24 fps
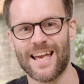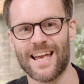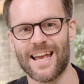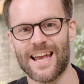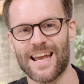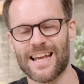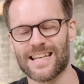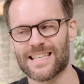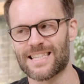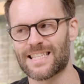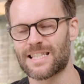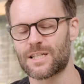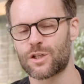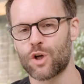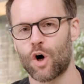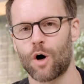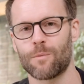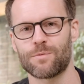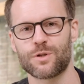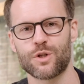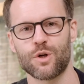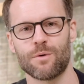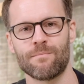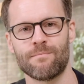it
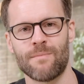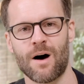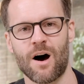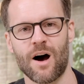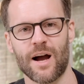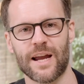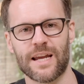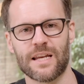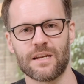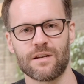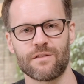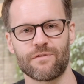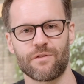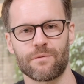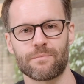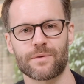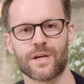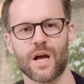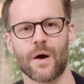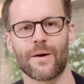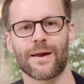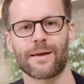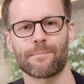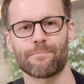stops your mind from
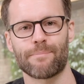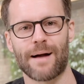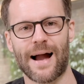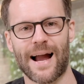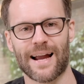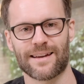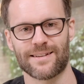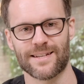going back